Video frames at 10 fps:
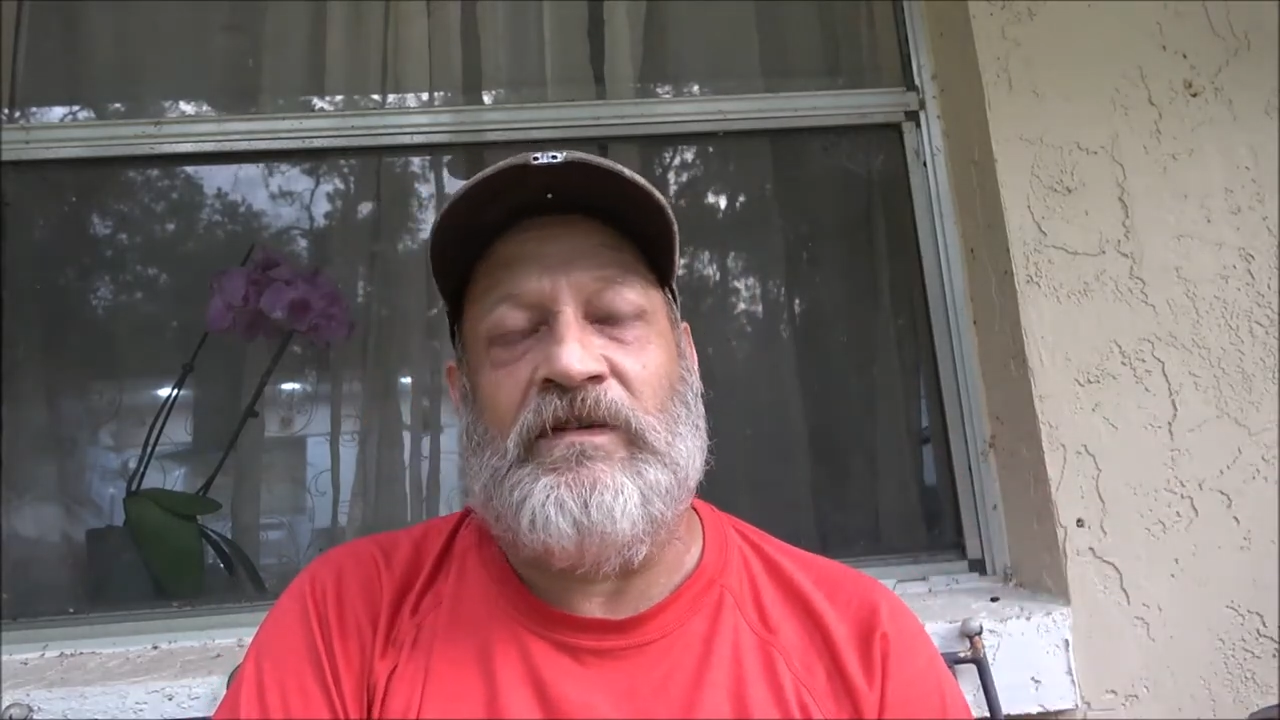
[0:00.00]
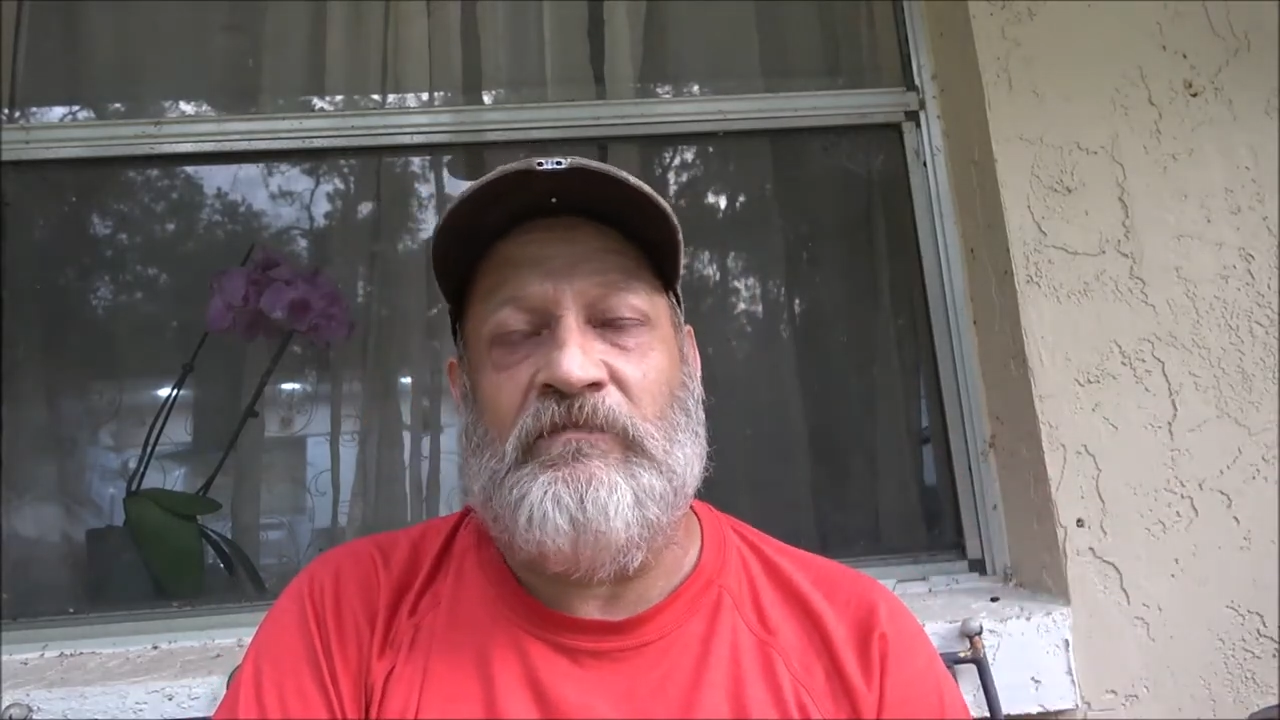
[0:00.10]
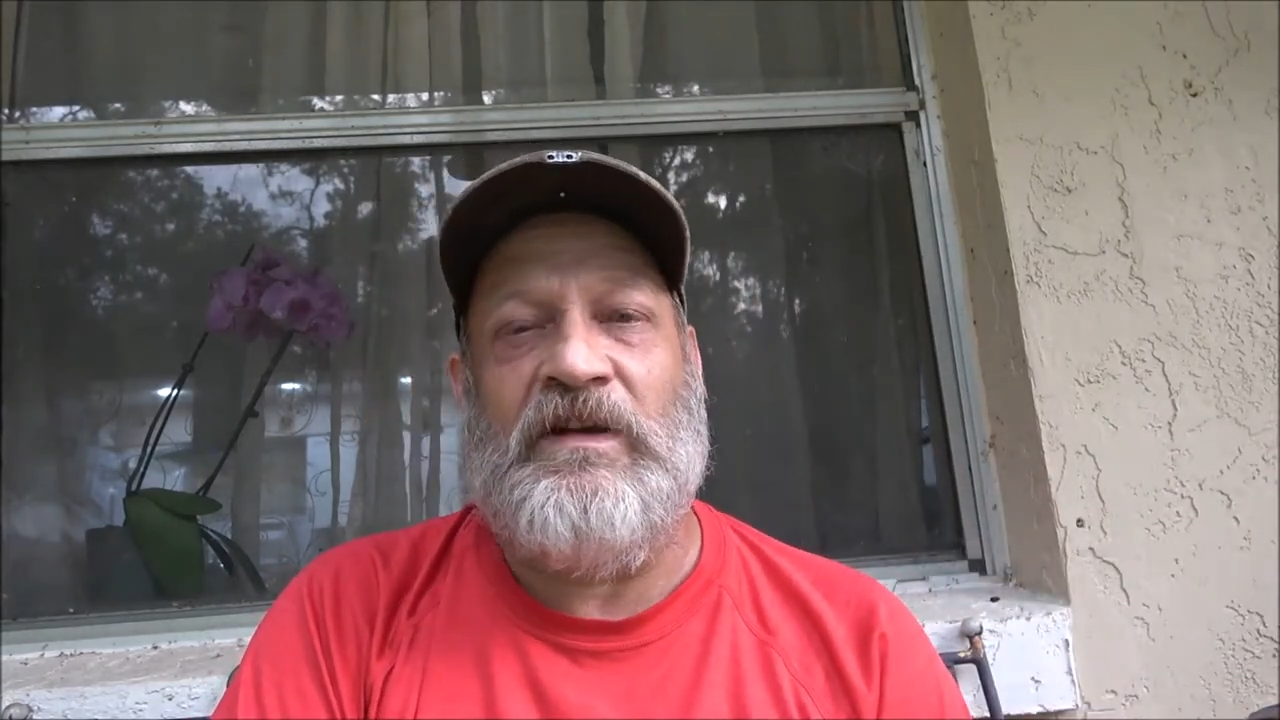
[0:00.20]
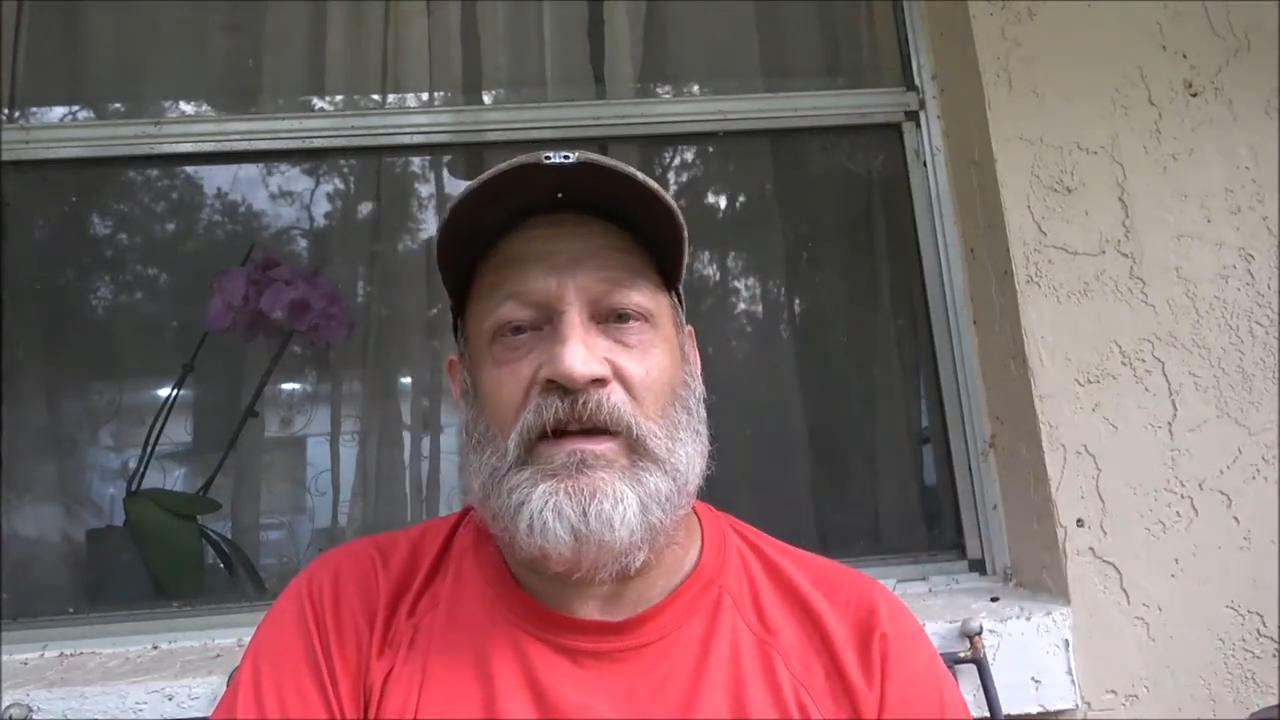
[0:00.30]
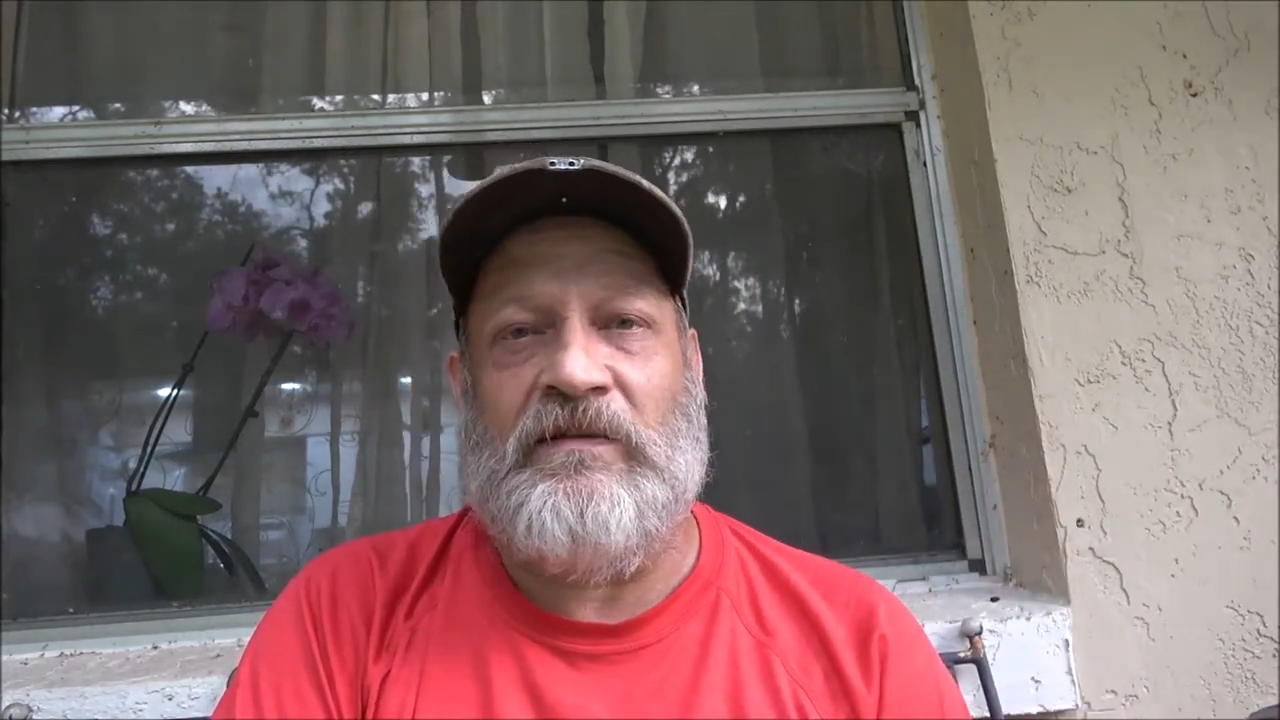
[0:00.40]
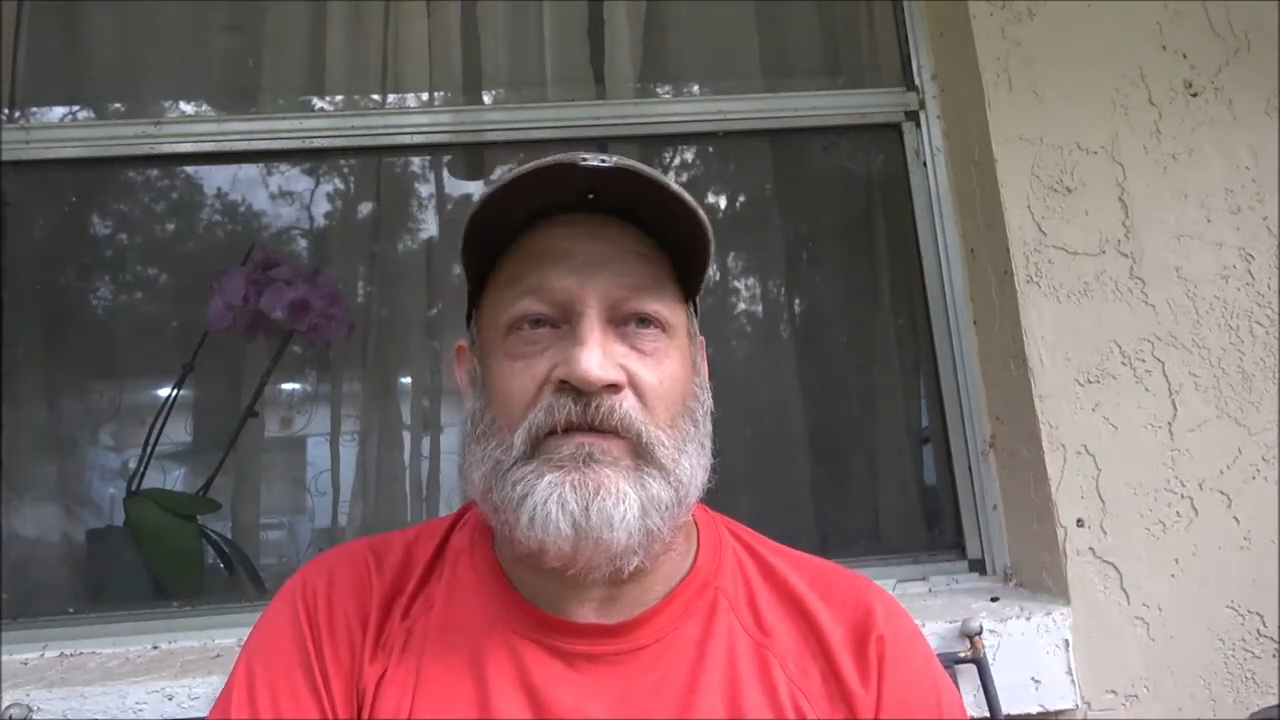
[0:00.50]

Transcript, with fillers: admitted,